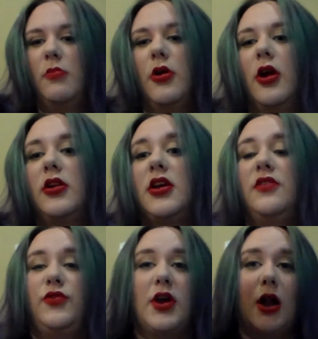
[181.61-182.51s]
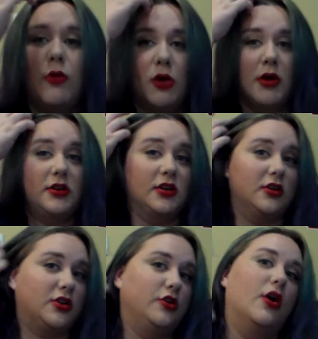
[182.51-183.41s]
Walmart. If you got a Walmart
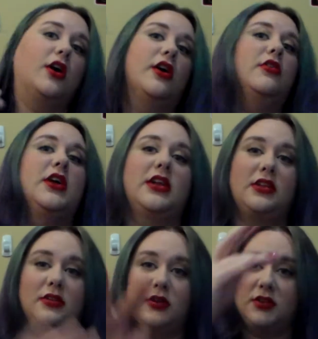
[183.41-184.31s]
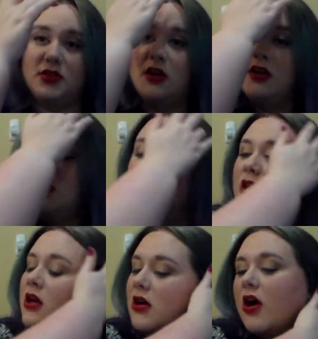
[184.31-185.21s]
near you, go get it because
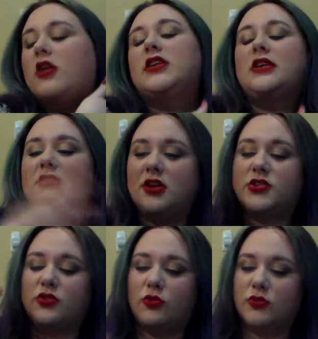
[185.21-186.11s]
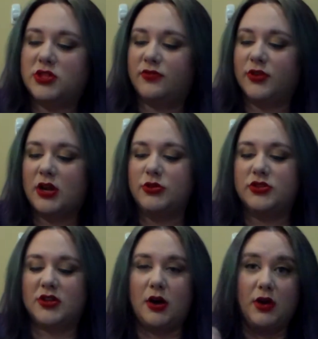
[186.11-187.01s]
hard candy is also cruelty free,
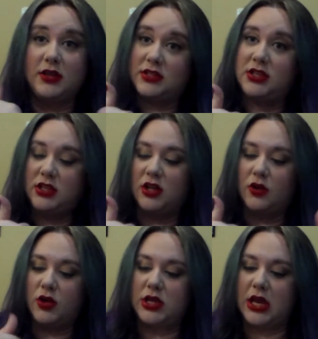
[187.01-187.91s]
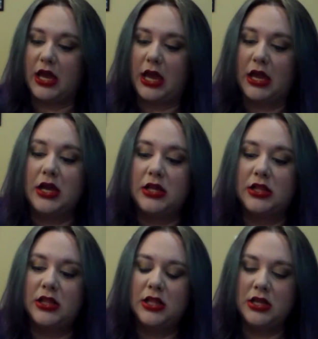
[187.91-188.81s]
which is always, you know, yay.
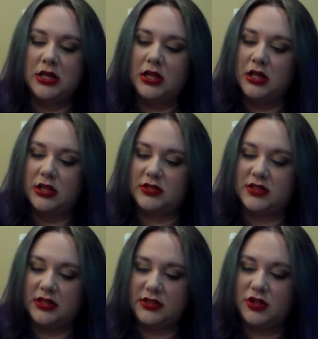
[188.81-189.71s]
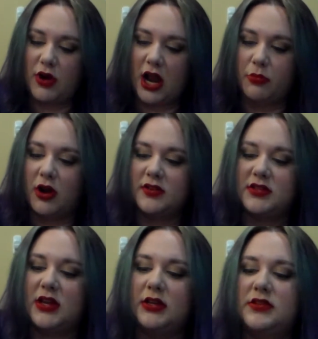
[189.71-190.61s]
Let's see, let's do
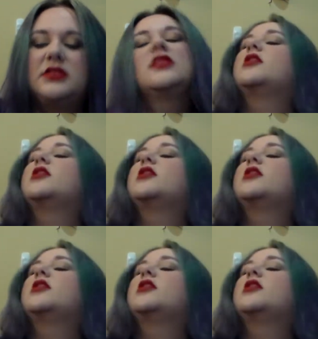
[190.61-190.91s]
eyebrows next.